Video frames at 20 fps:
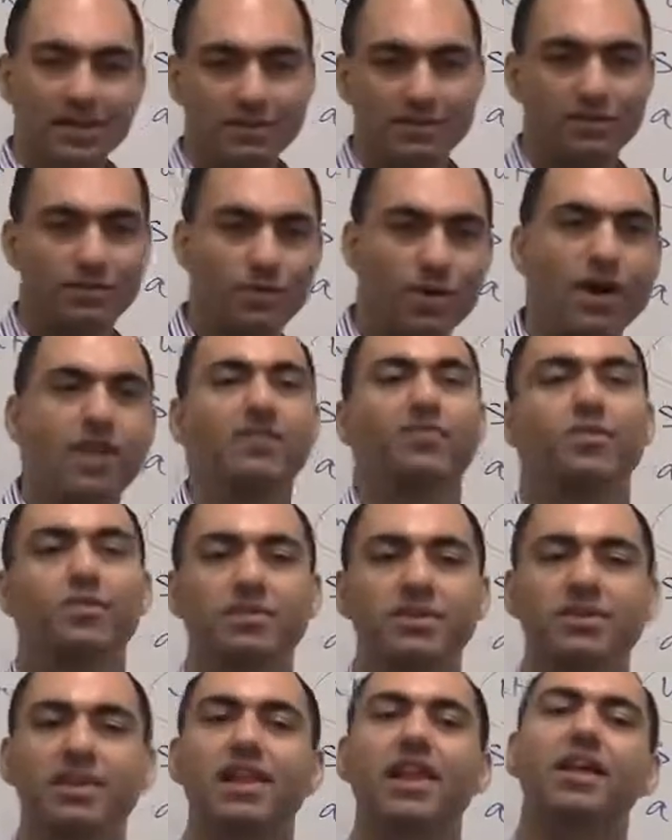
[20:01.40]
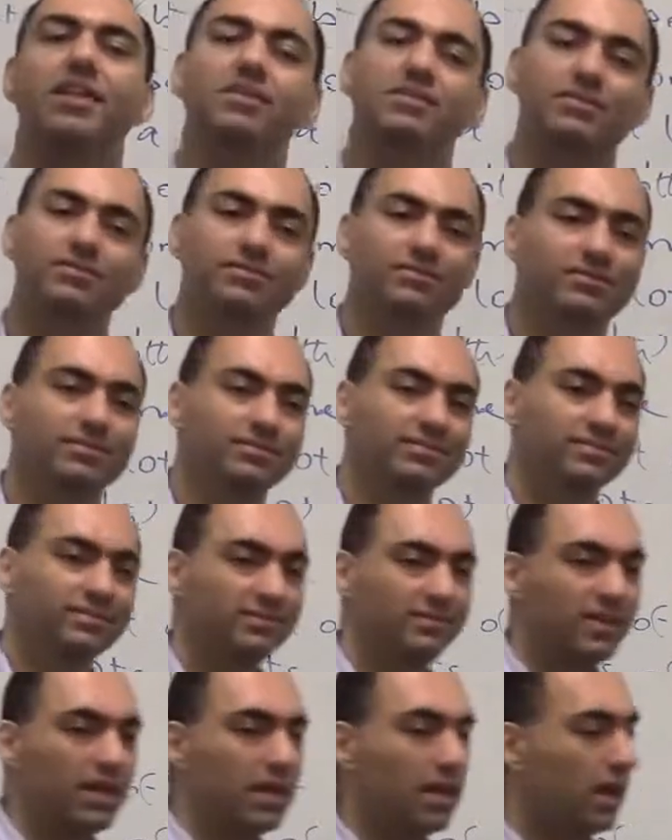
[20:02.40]
Yes, quite a few means a lot.
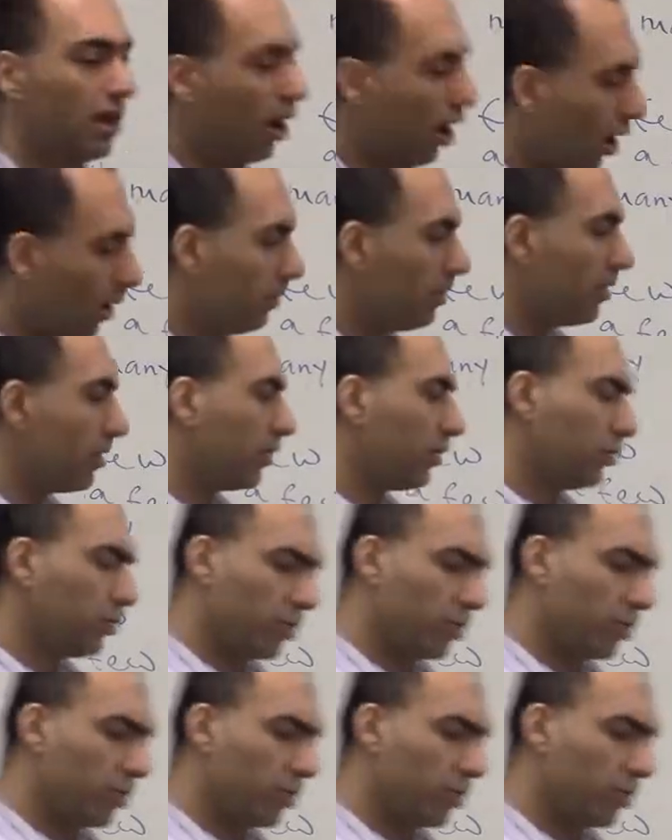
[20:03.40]
Oh, there are